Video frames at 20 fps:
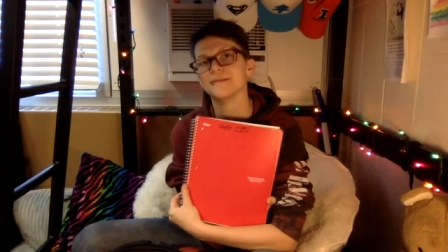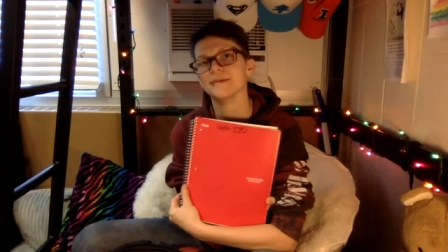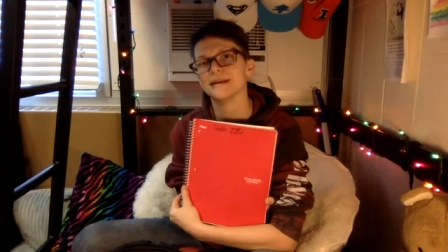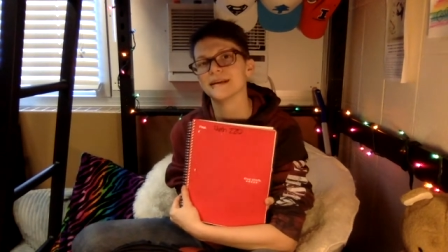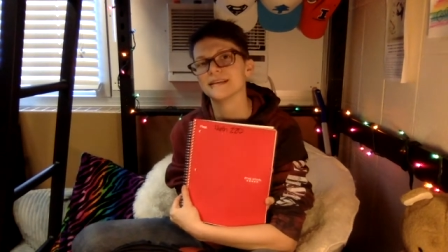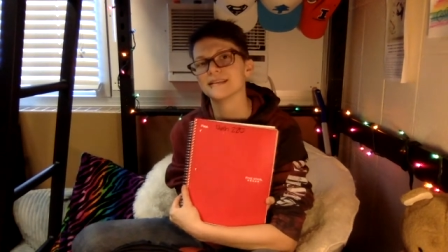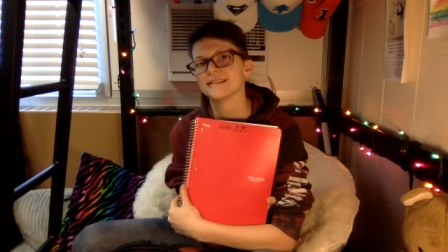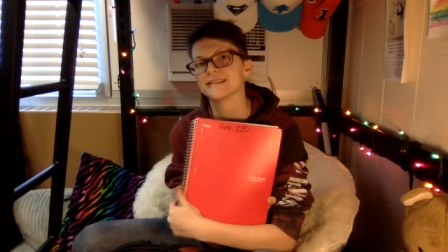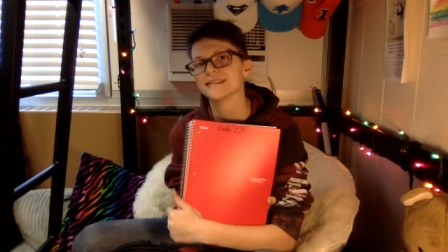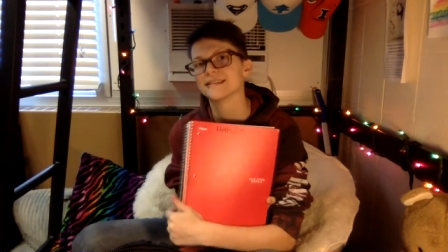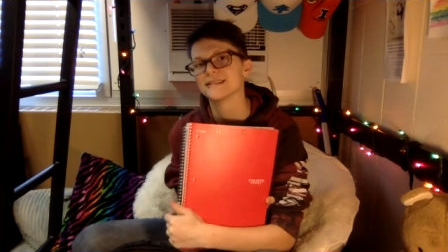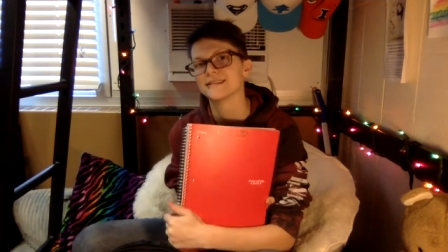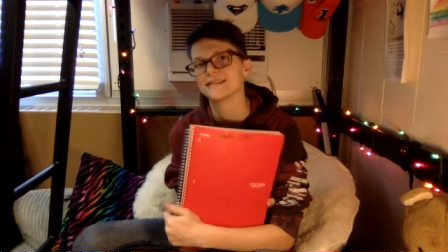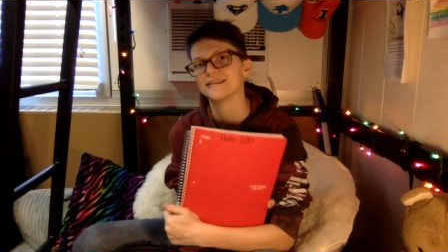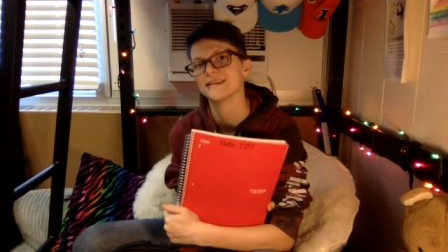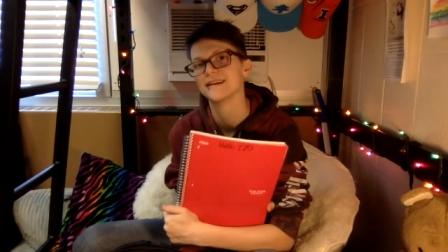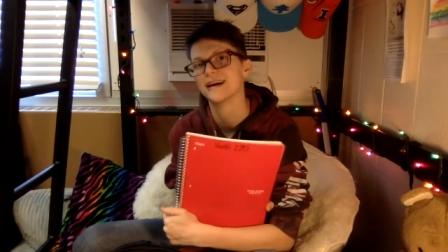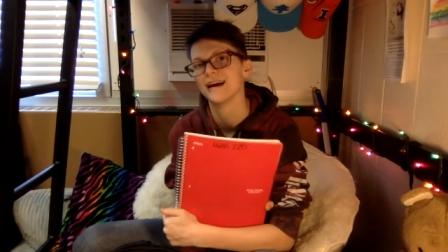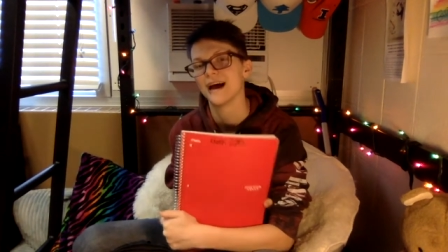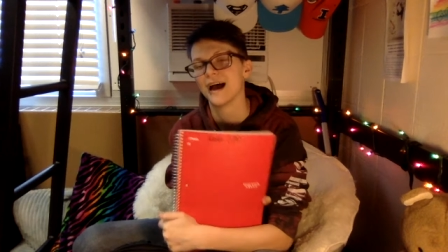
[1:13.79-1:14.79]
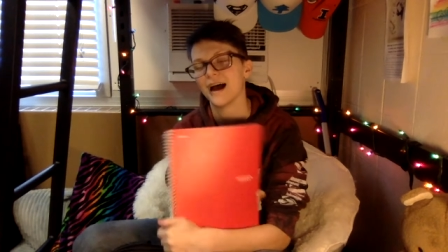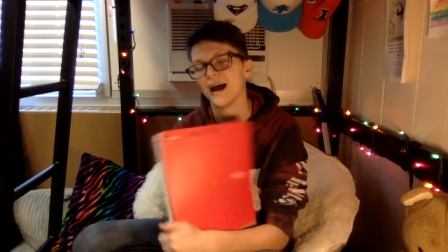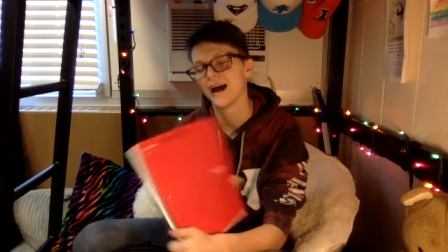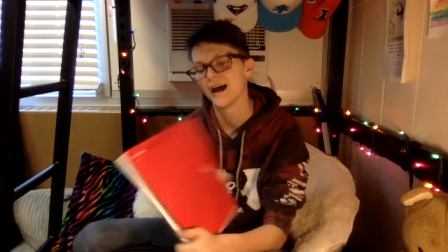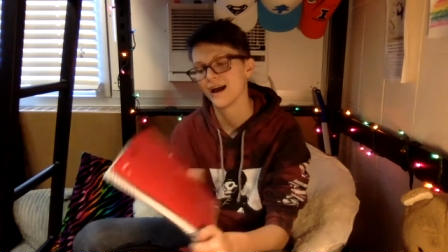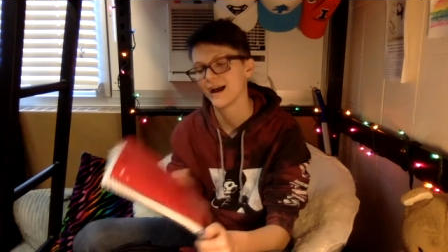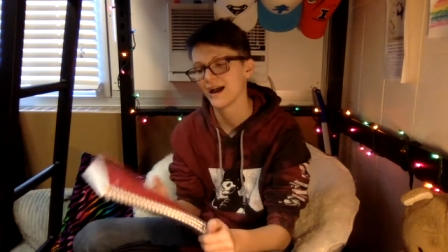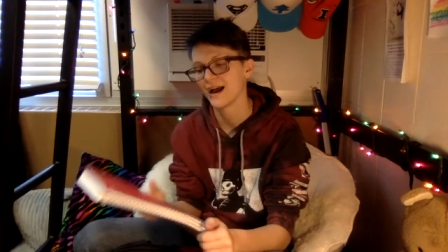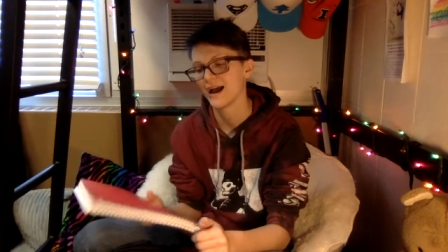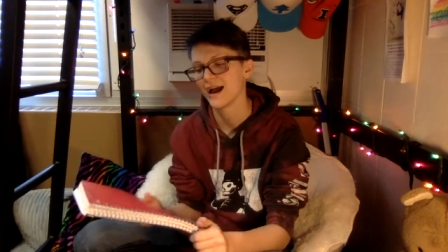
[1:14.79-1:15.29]
because
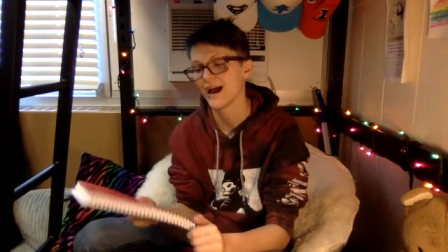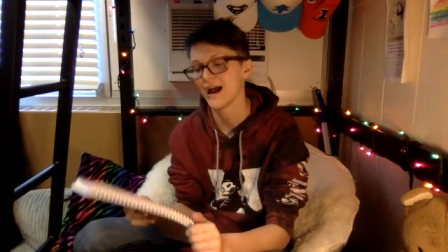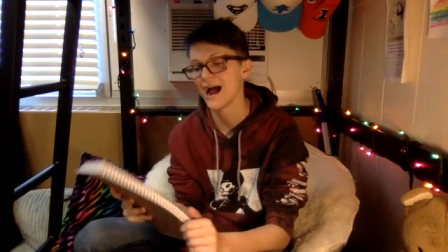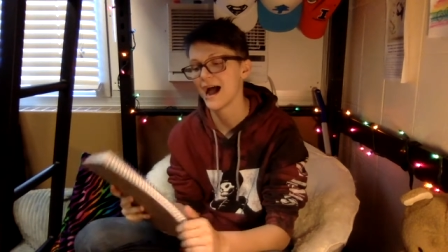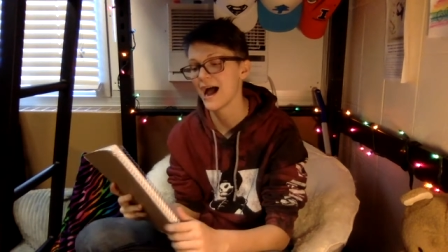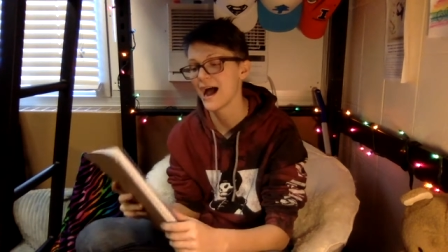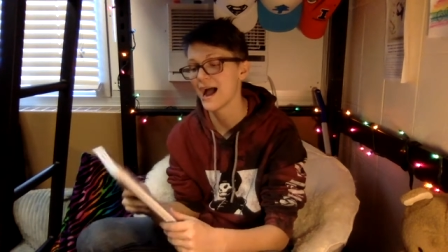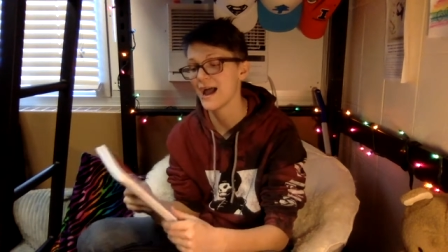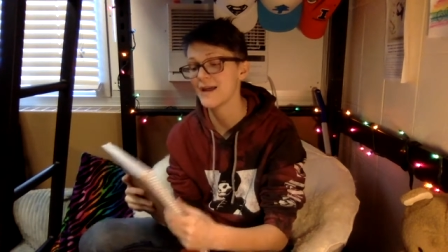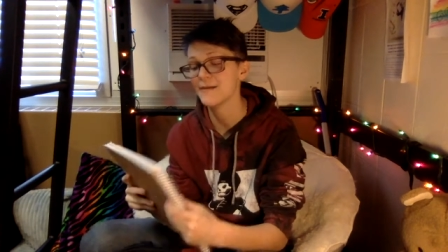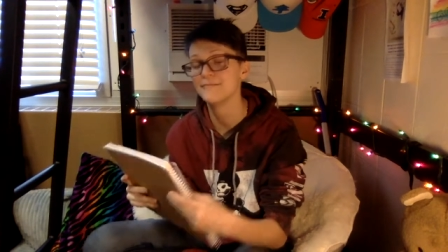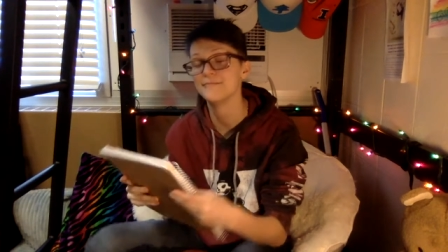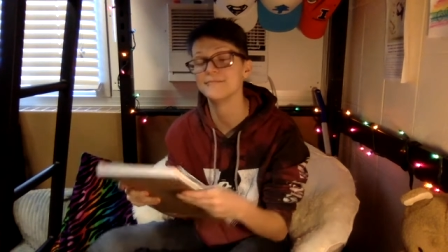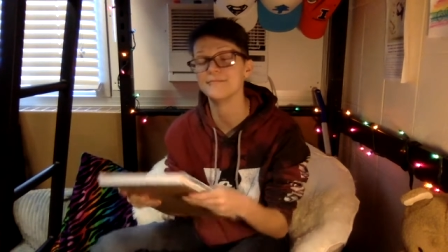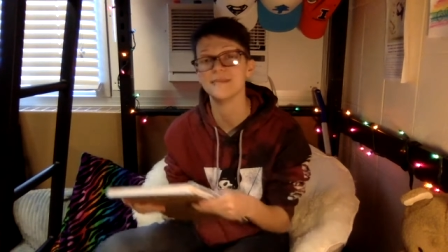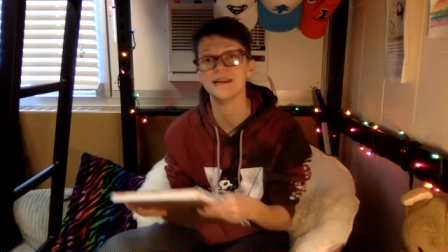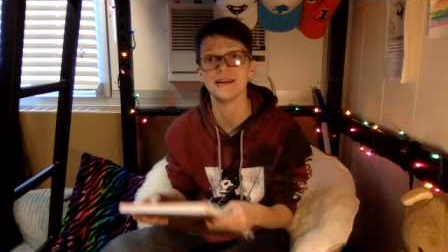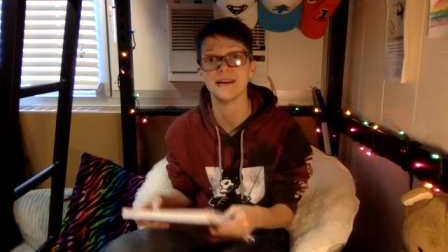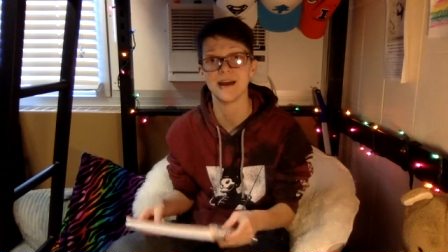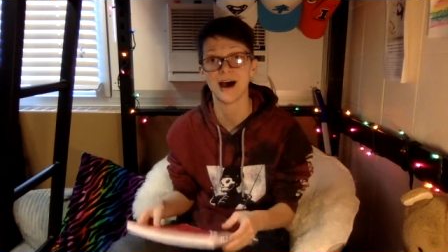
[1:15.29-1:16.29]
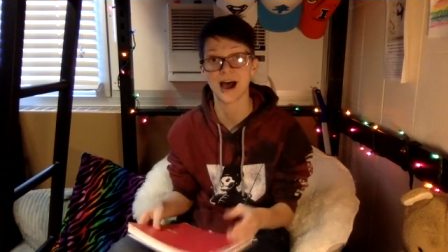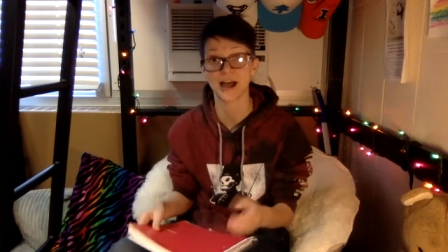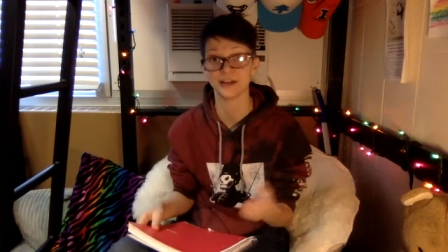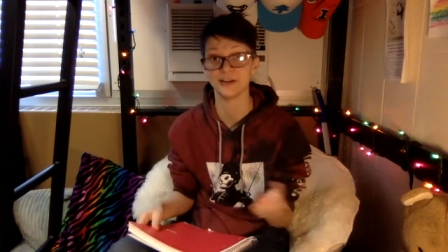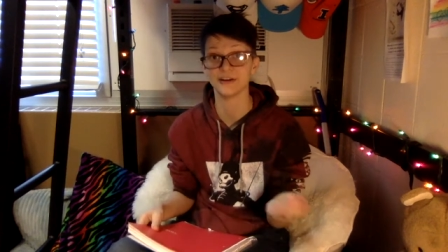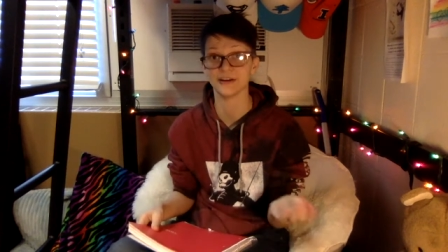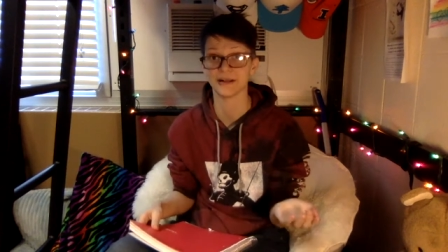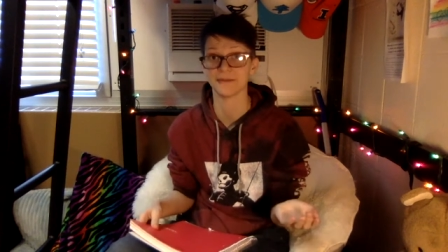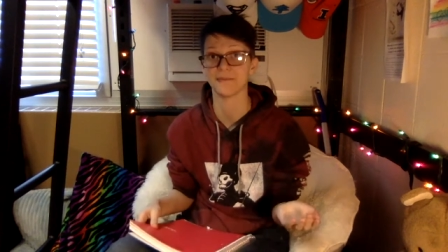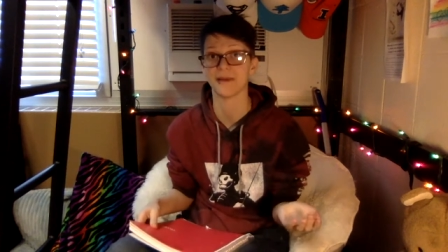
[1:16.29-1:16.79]
I'm not
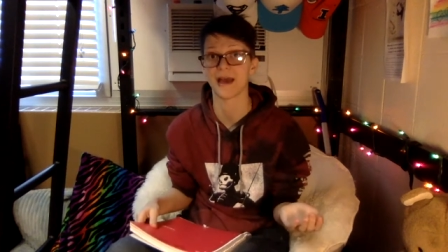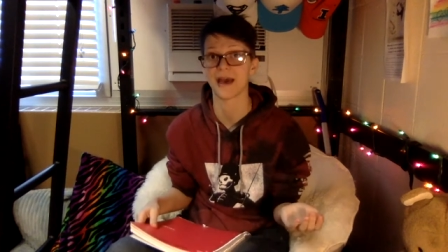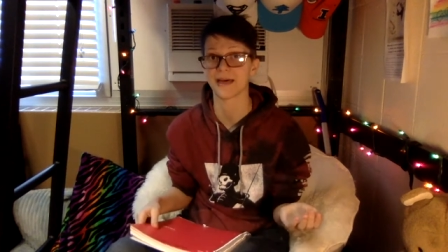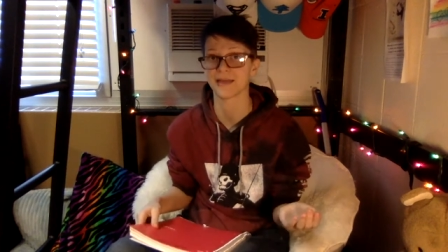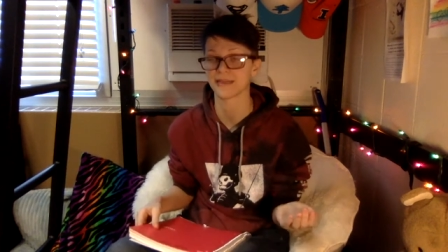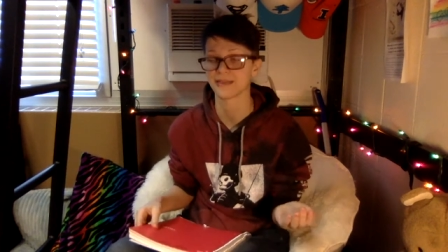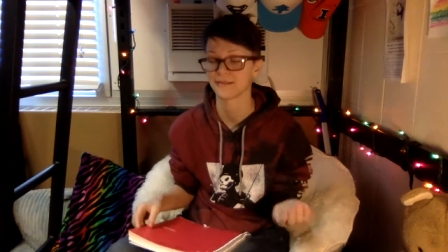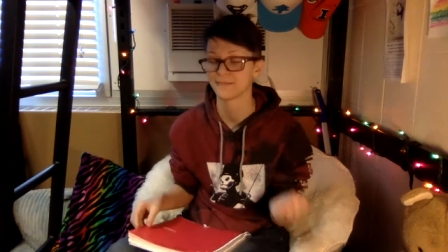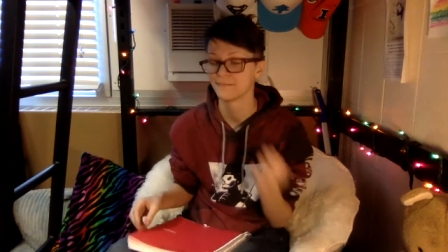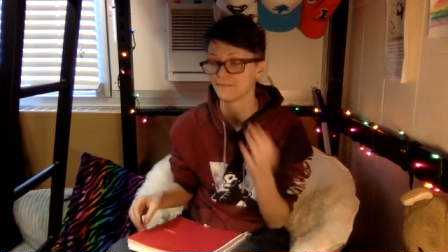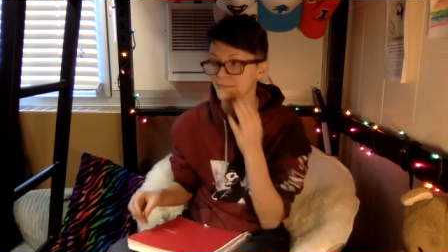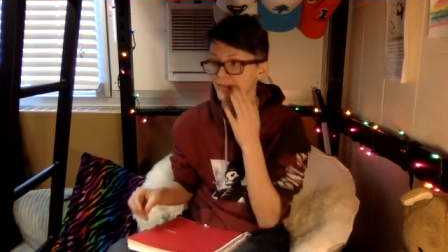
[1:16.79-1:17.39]
good at math.